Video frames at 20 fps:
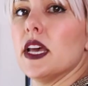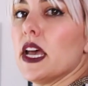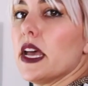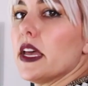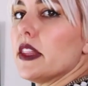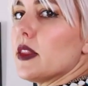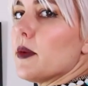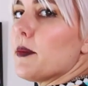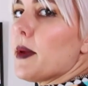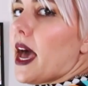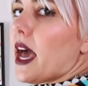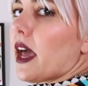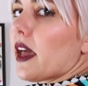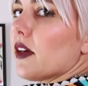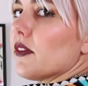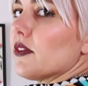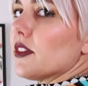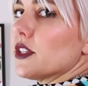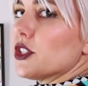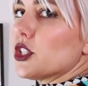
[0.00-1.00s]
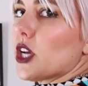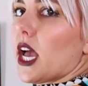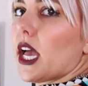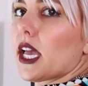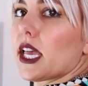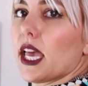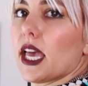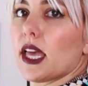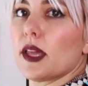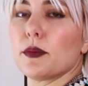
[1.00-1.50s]
and the back of the
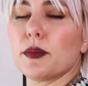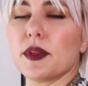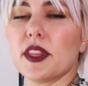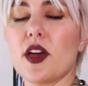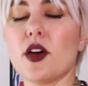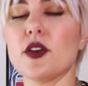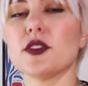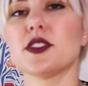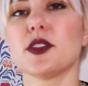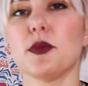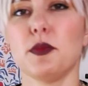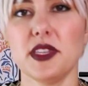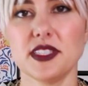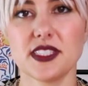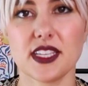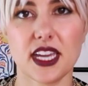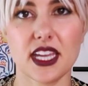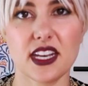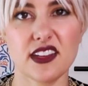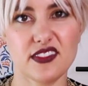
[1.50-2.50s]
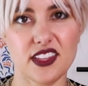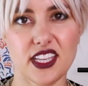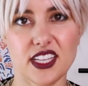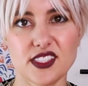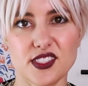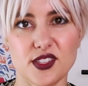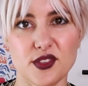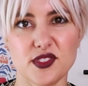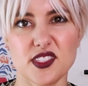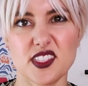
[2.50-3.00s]
jacket. But that also means it kind of like
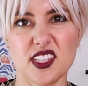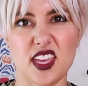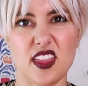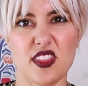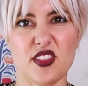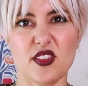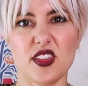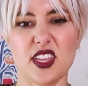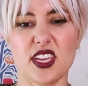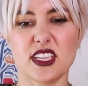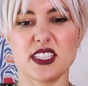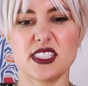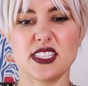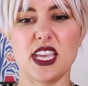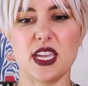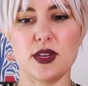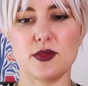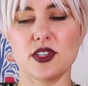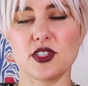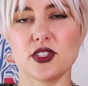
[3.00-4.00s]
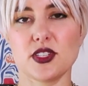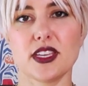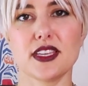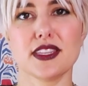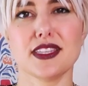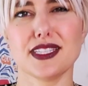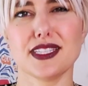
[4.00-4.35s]
sews together like a sandwich like